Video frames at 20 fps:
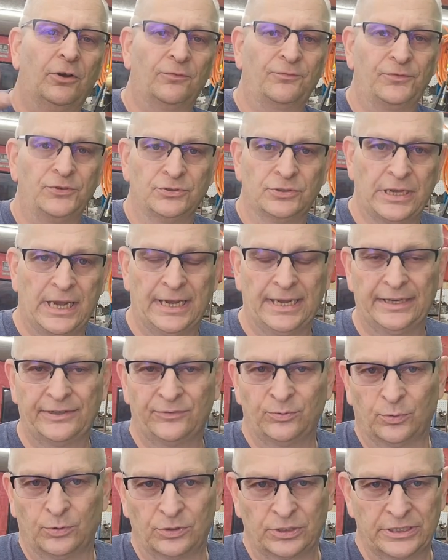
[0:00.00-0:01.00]
know if you
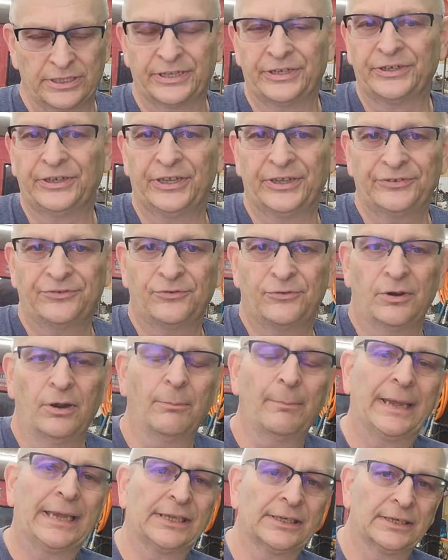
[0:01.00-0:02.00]
guys work in industrial
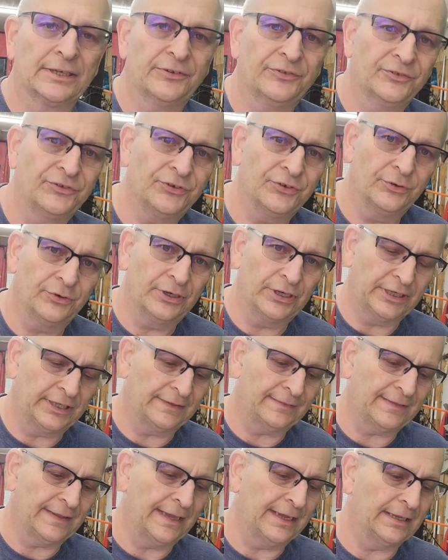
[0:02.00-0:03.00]
maintenance or
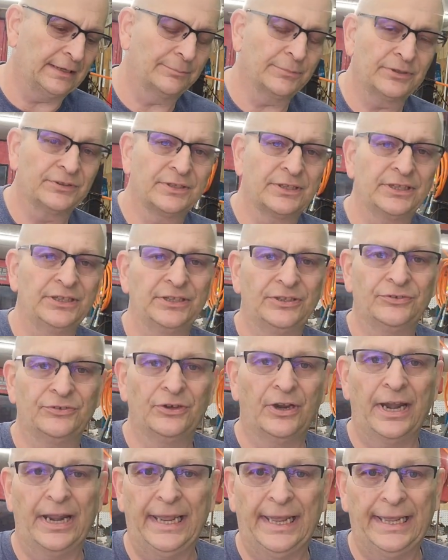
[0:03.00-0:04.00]
anything, but these
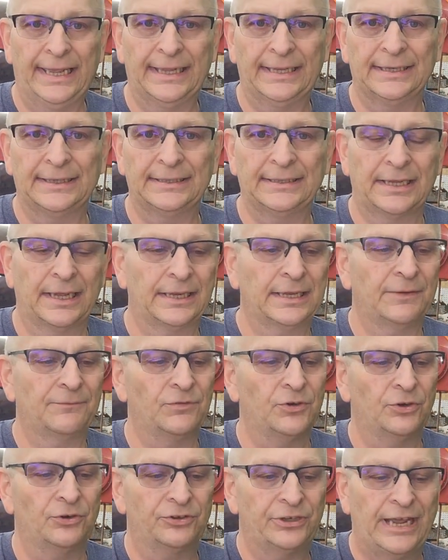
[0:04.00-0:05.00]
are handy, like
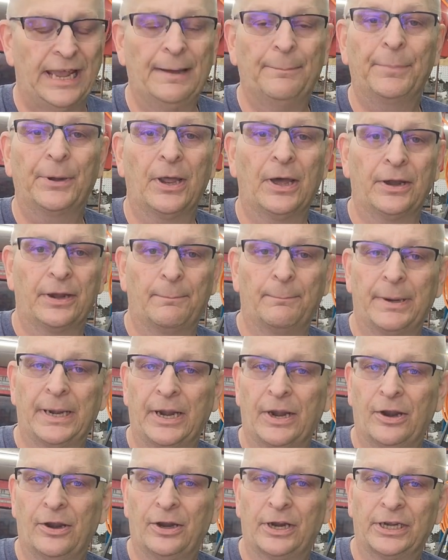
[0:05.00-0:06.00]
if you're tapping on a
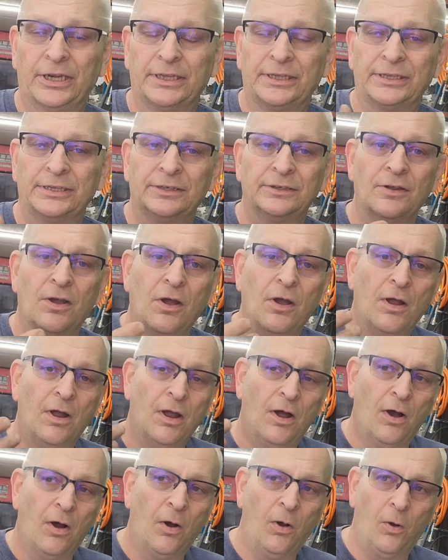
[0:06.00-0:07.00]
bearing,
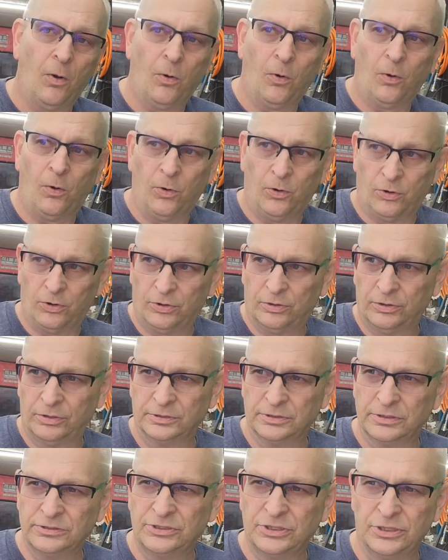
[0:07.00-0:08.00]

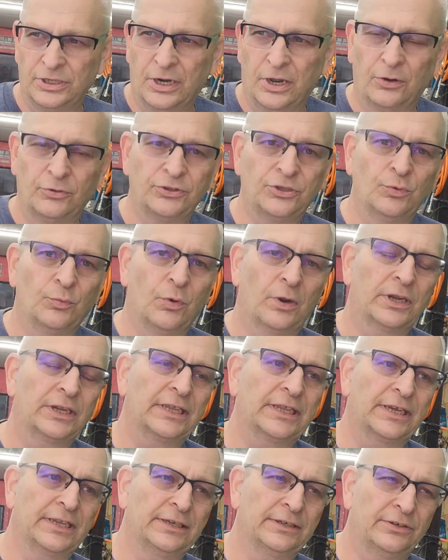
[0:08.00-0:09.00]
or you want to
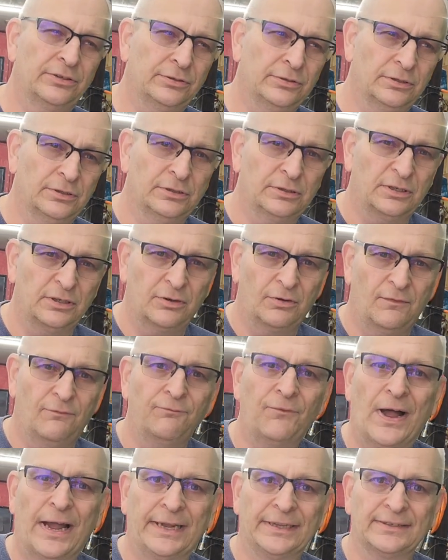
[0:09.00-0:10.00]
get into a little
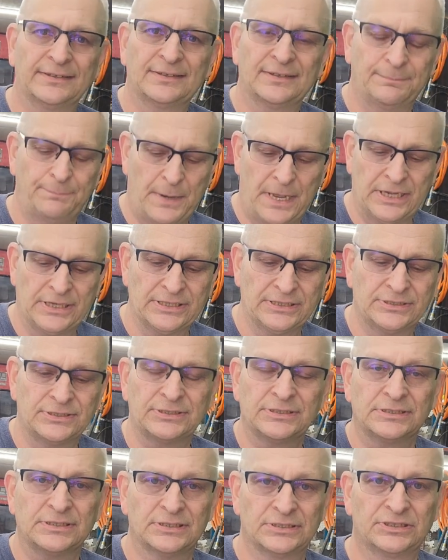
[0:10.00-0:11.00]
fine
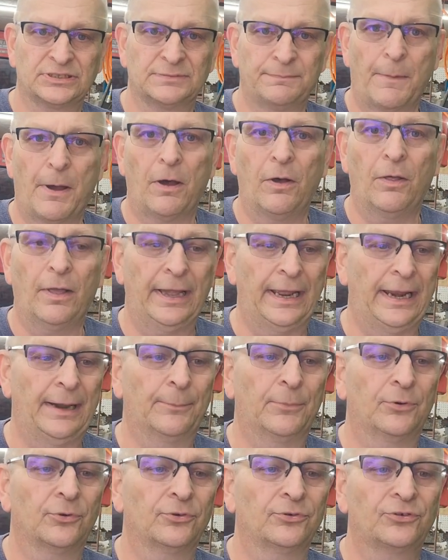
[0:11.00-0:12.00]
space. The small
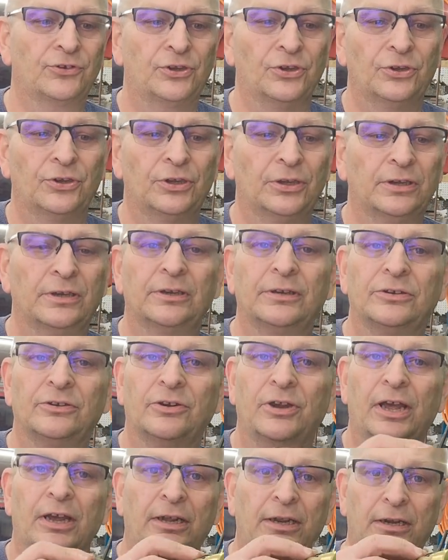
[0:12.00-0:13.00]
hammer is good, and
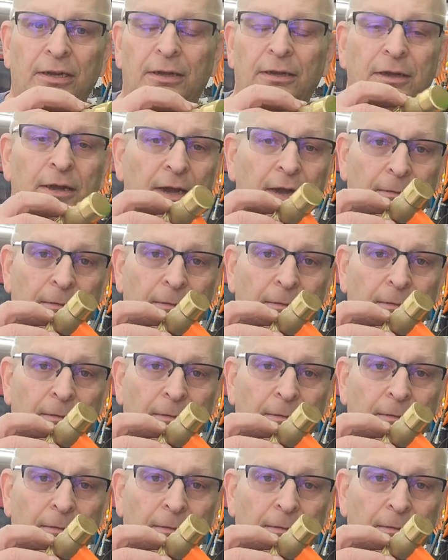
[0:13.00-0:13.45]
you're not going to